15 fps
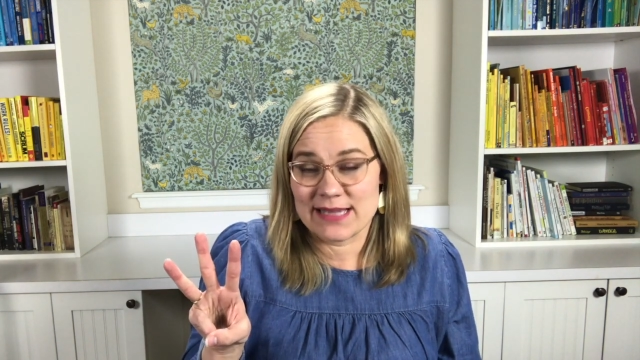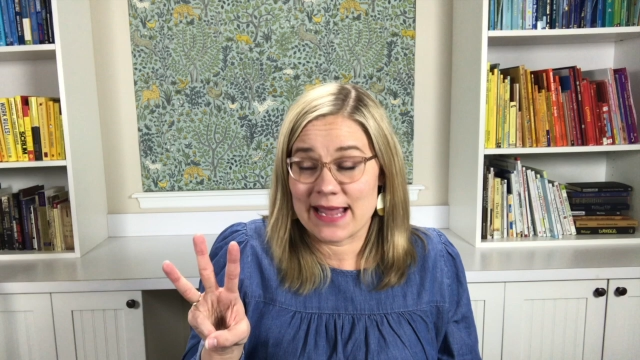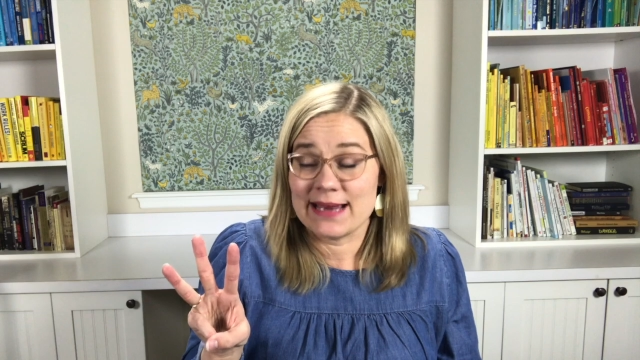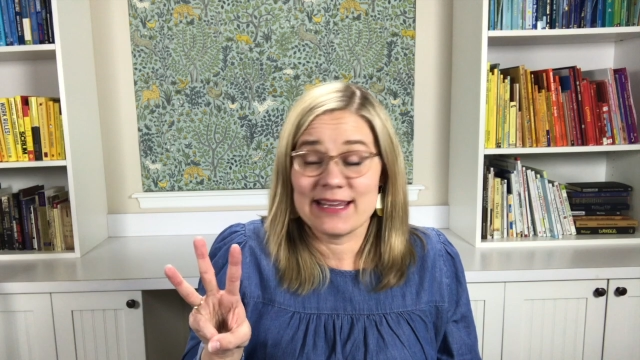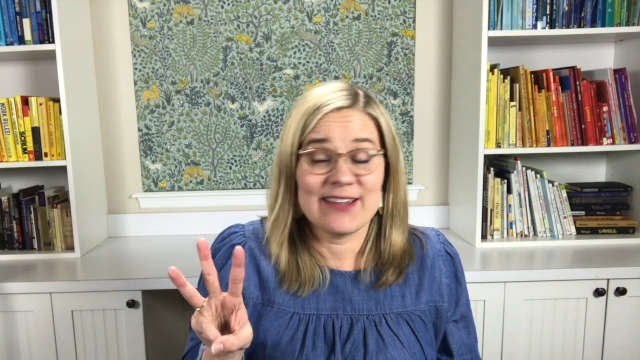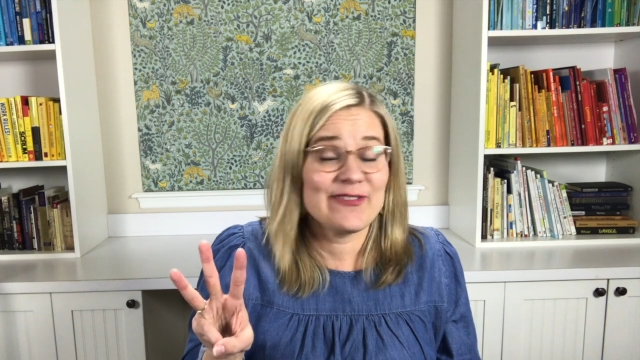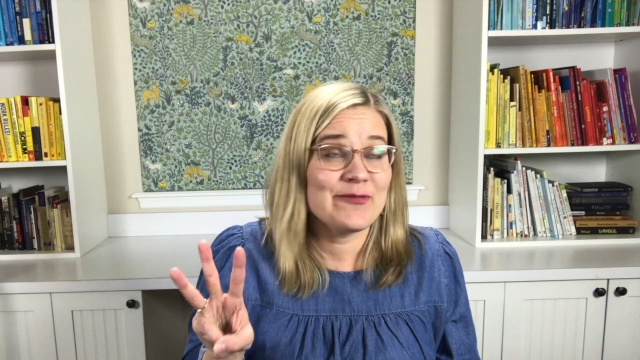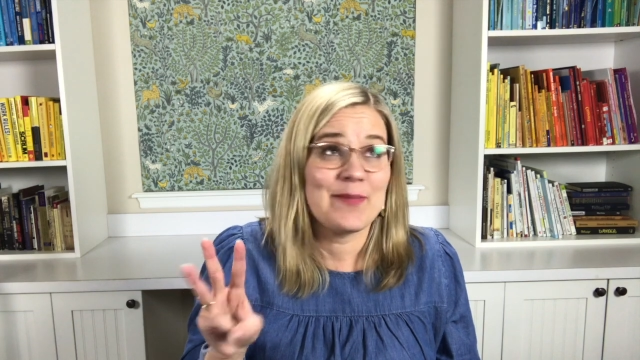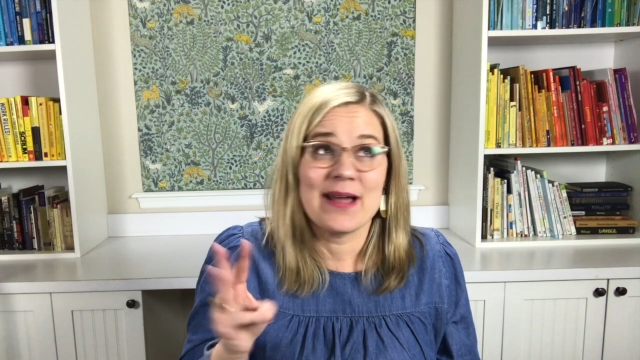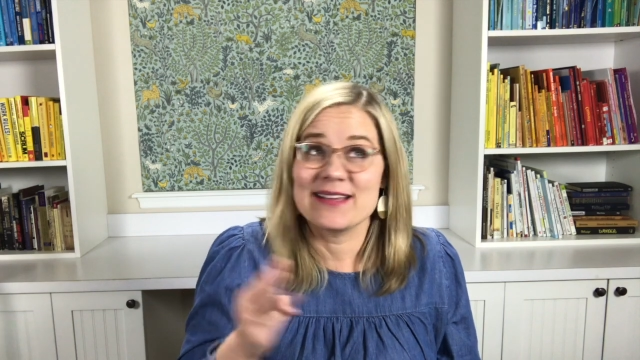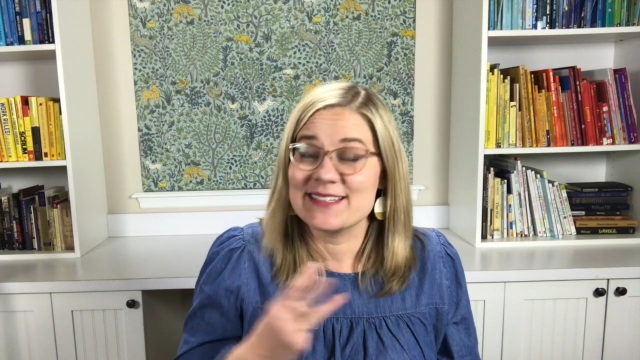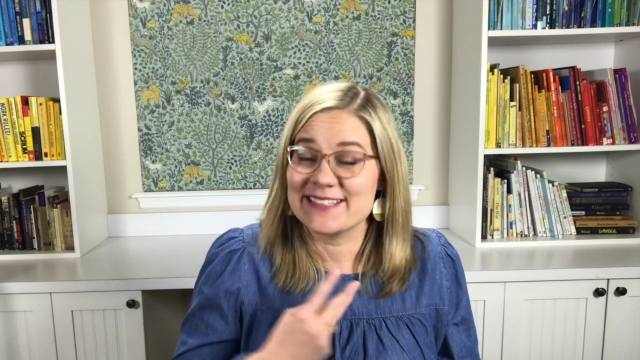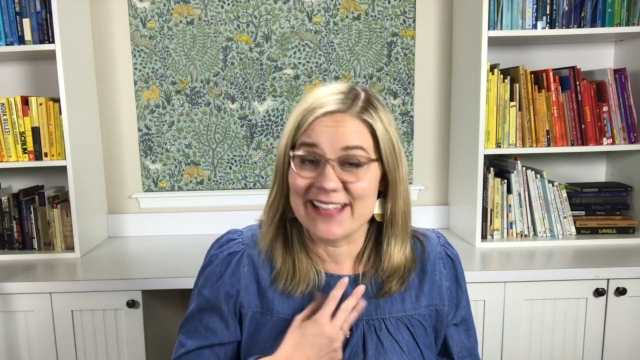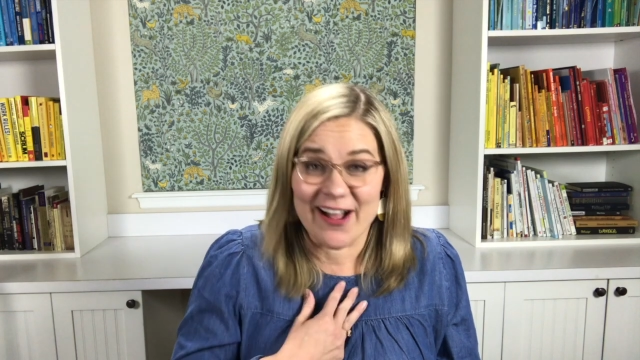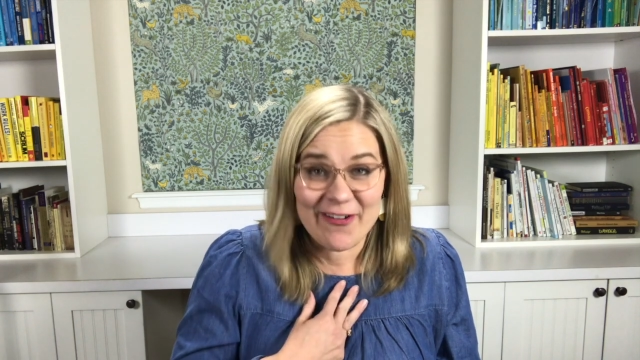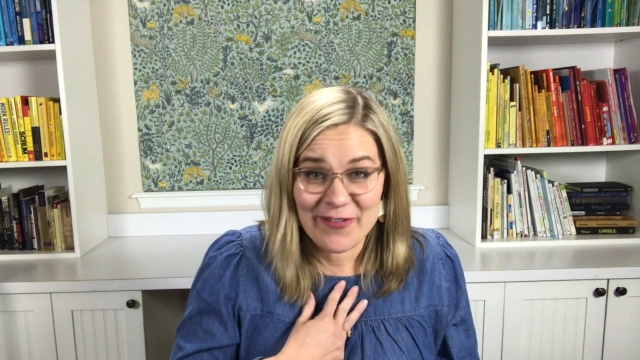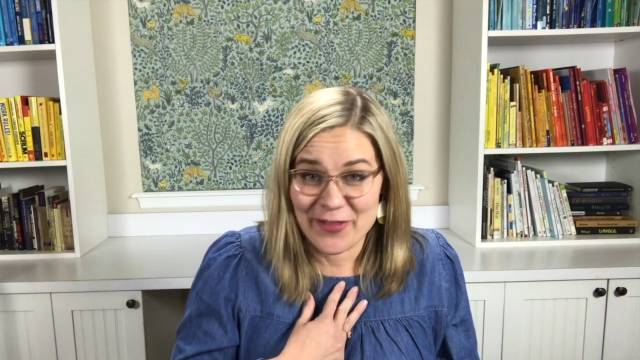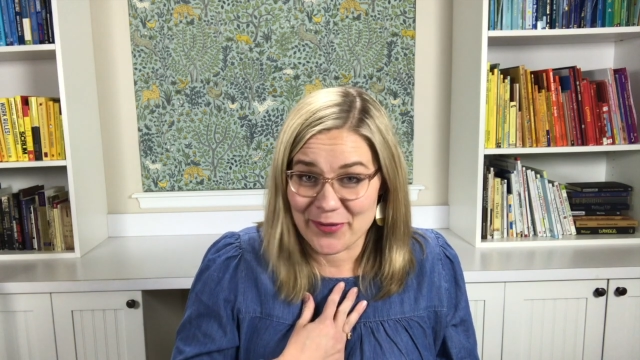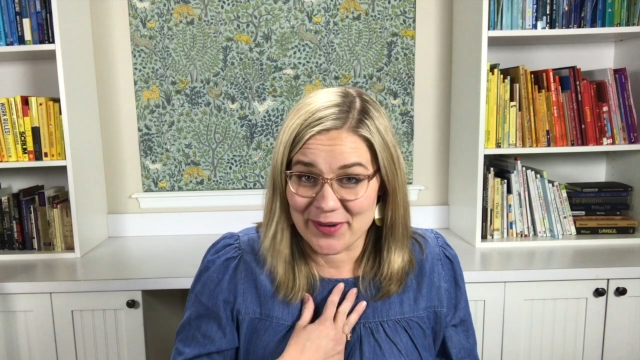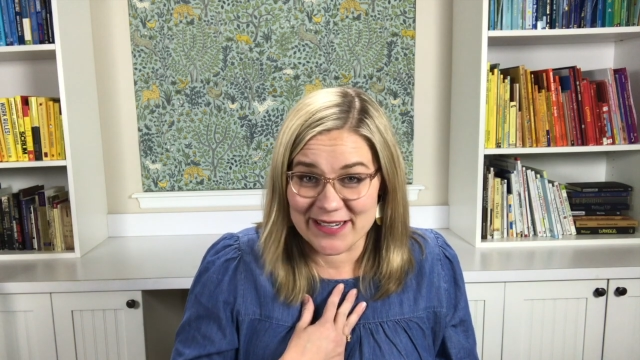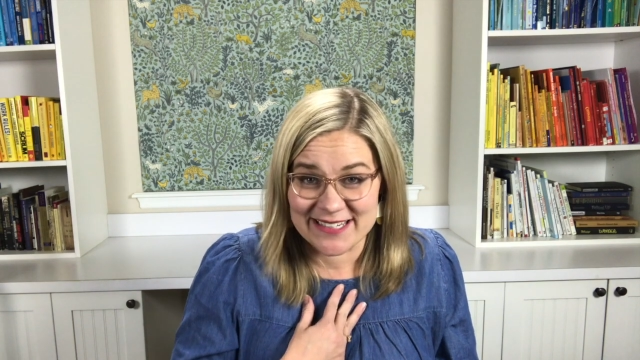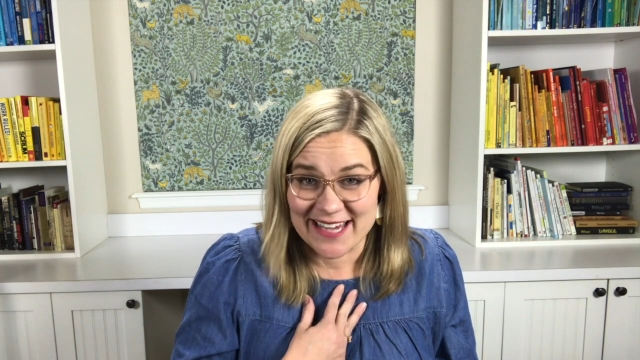and give myself
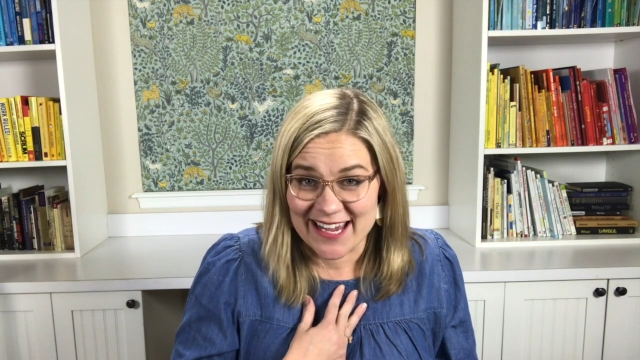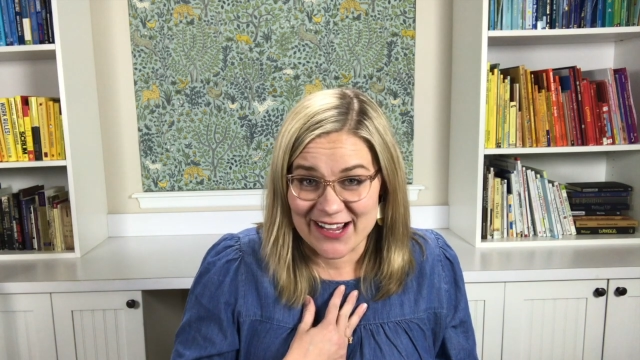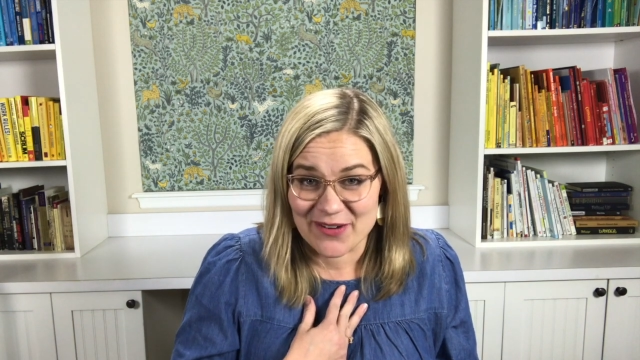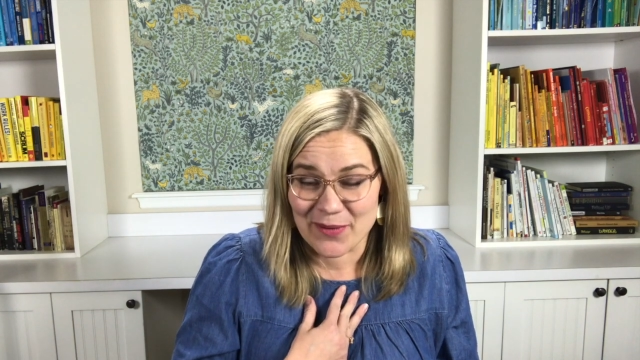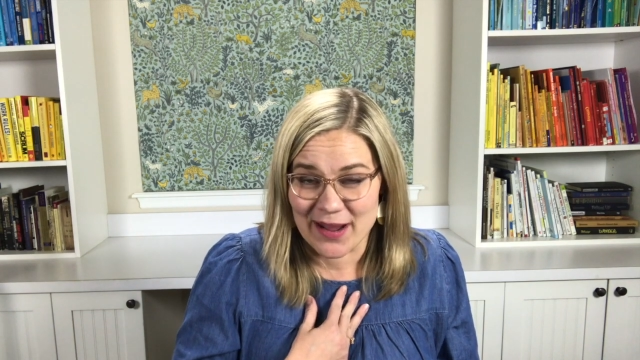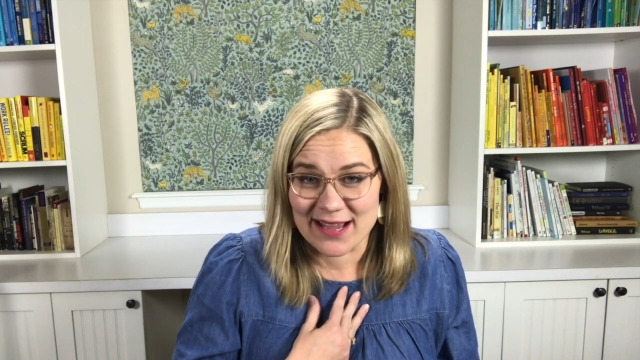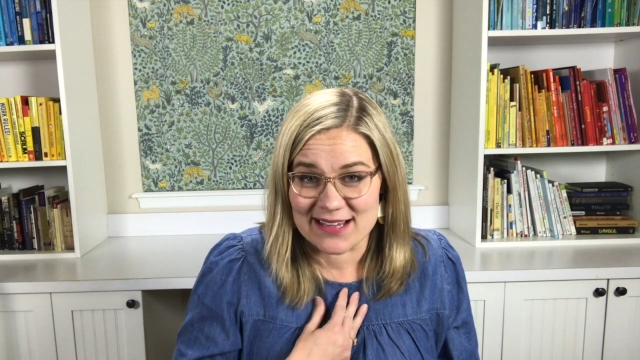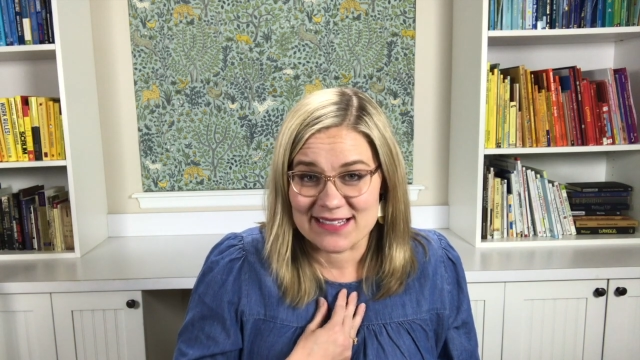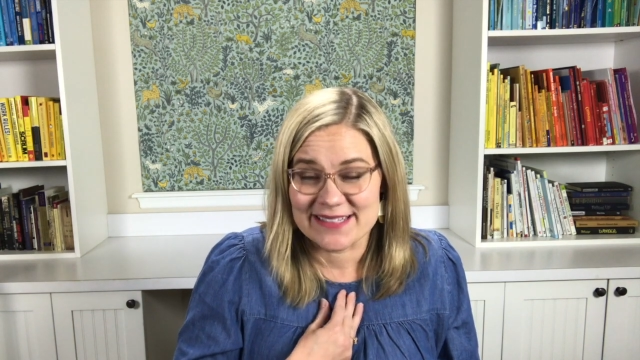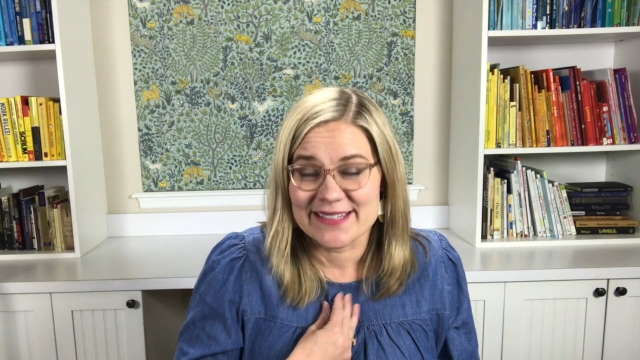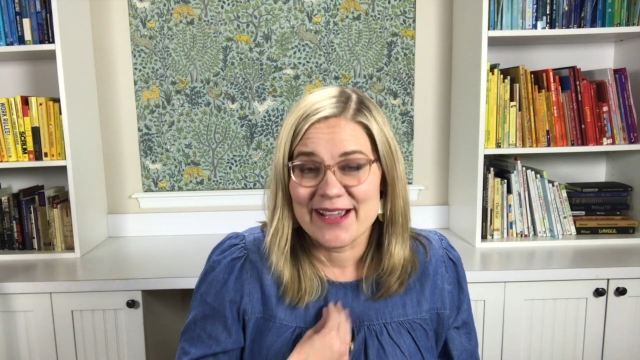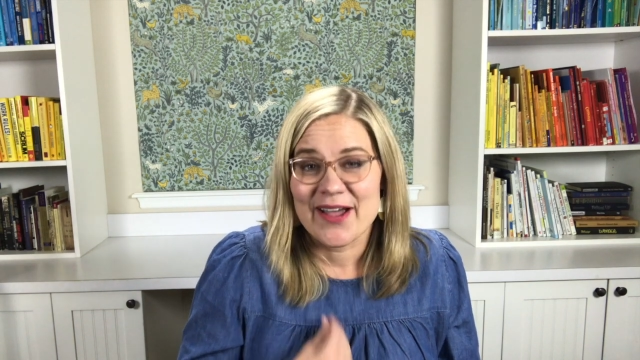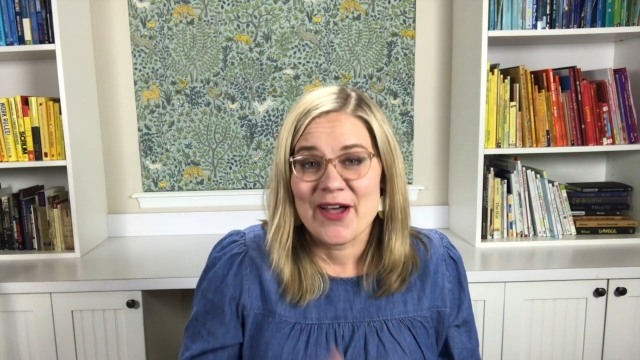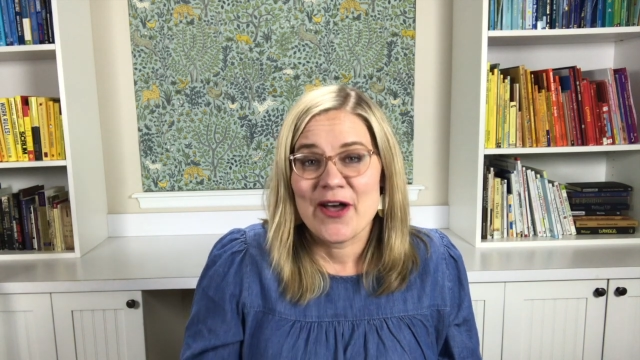3 takeaways